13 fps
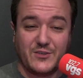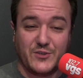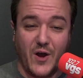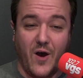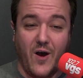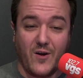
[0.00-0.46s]

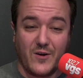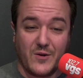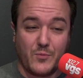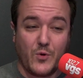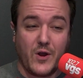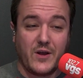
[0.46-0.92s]
jar in
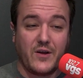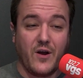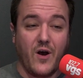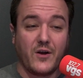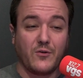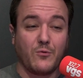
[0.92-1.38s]
a prank
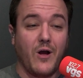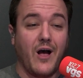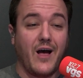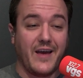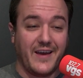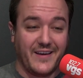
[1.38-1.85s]
gone
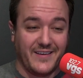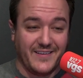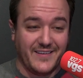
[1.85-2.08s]
awry.